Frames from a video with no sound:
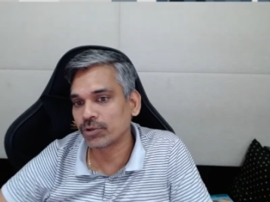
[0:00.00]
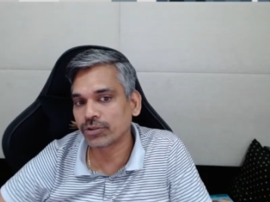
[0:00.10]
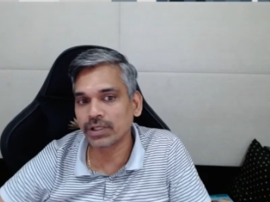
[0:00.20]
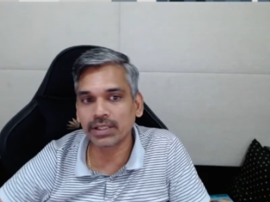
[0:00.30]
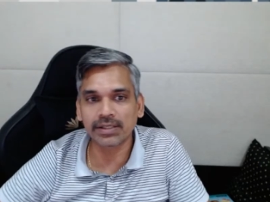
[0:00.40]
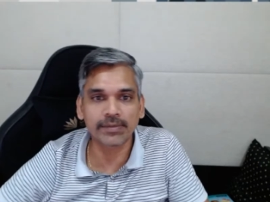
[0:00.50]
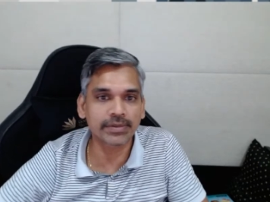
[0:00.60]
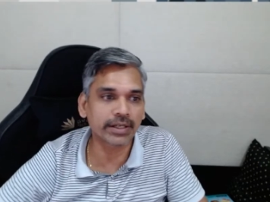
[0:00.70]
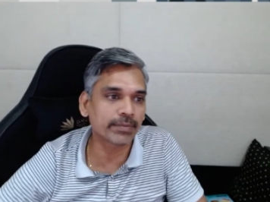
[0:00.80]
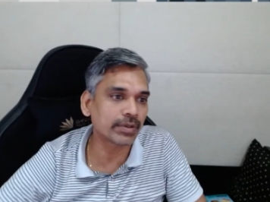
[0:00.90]
usually
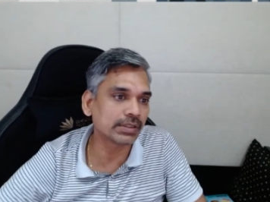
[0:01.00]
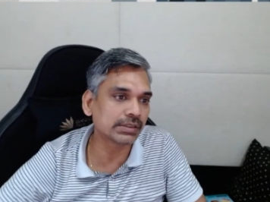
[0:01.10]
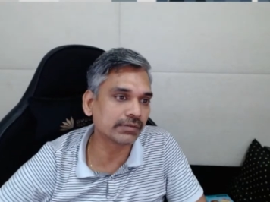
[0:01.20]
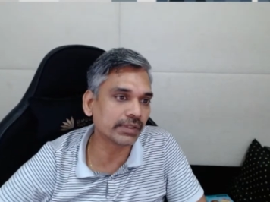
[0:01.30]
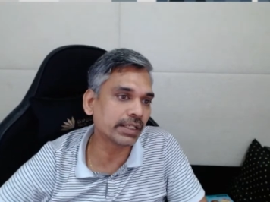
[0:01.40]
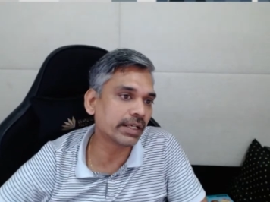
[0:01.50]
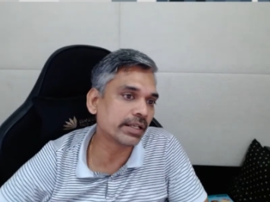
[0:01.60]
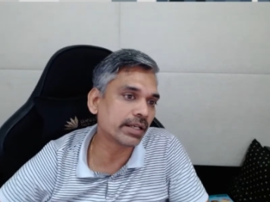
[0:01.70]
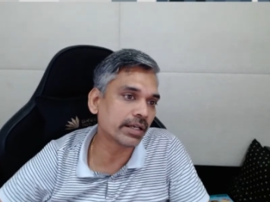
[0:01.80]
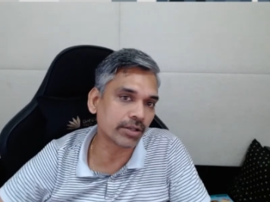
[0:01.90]
same side pawns will
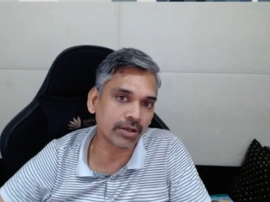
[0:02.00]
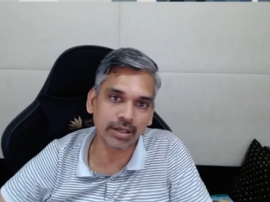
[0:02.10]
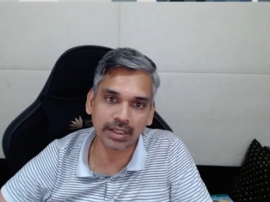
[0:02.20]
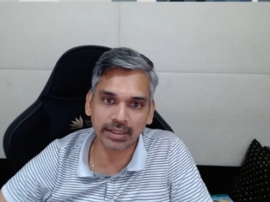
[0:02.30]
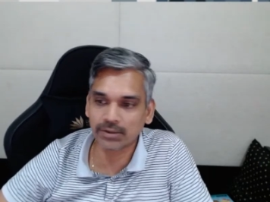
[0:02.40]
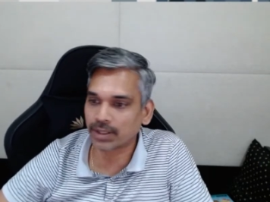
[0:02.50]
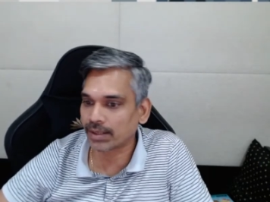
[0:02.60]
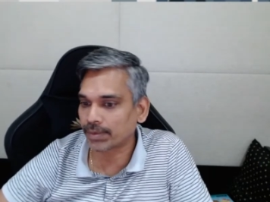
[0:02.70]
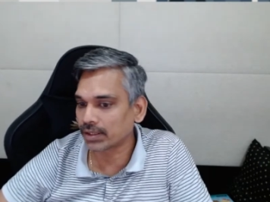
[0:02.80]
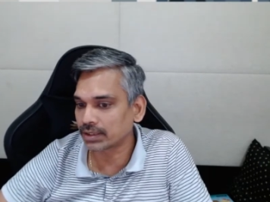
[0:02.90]
end in a draw, and that's what
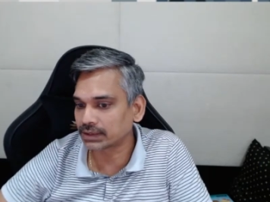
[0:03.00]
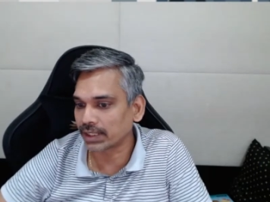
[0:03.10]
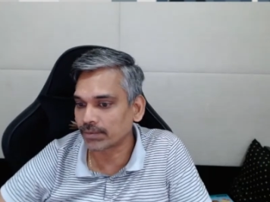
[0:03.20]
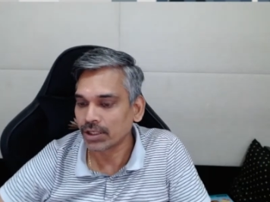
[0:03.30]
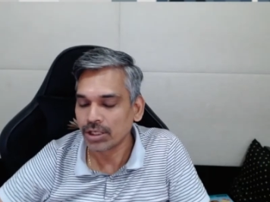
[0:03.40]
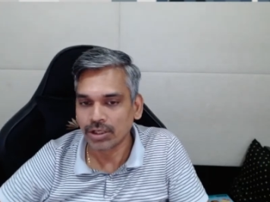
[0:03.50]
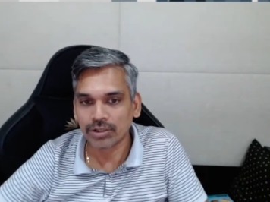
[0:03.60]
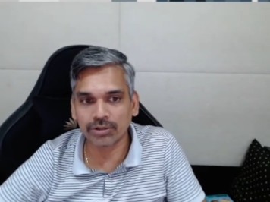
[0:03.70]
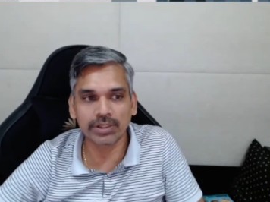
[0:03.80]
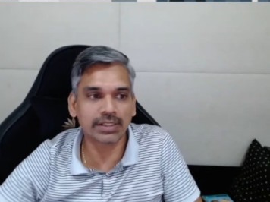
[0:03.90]
happened in this game.
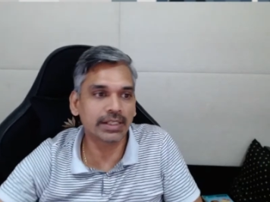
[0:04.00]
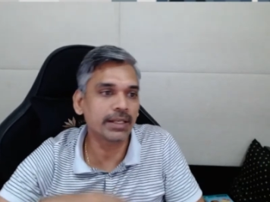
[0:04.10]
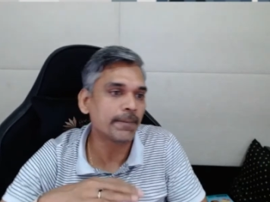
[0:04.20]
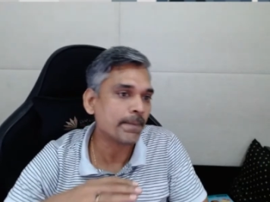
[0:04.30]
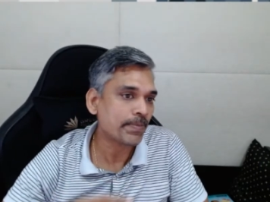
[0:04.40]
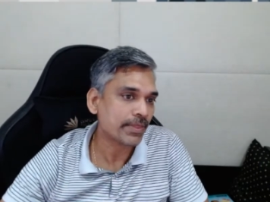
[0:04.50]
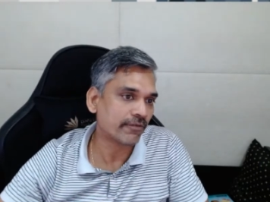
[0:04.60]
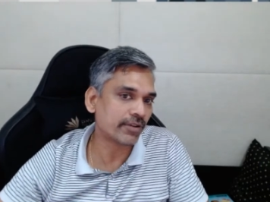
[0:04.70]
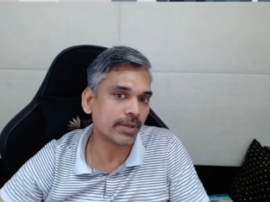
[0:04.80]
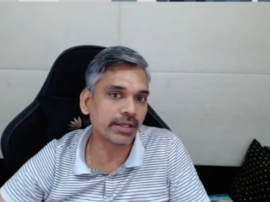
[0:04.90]
So you see,
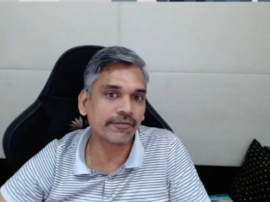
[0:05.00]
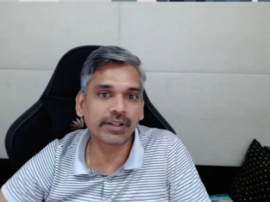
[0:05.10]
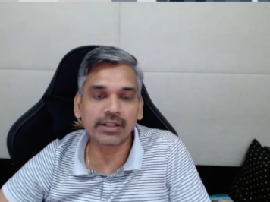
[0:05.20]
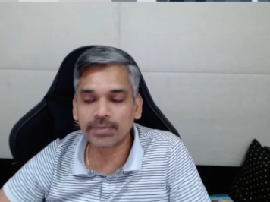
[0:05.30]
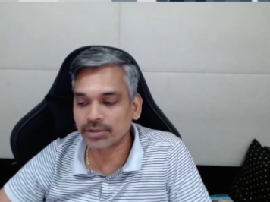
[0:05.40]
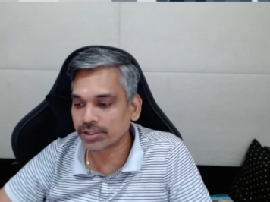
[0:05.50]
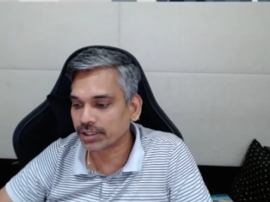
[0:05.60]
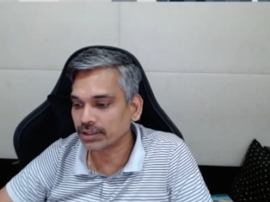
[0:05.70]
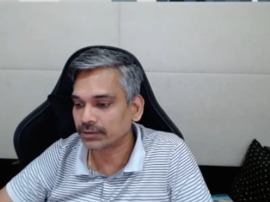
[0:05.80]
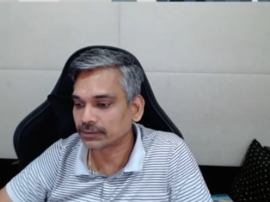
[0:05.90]
from a difficult
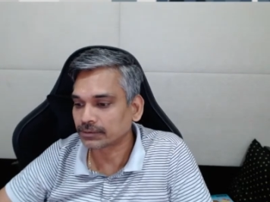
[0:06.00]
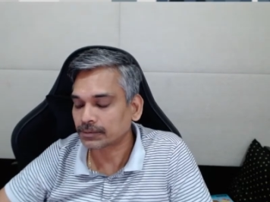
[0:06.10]
position,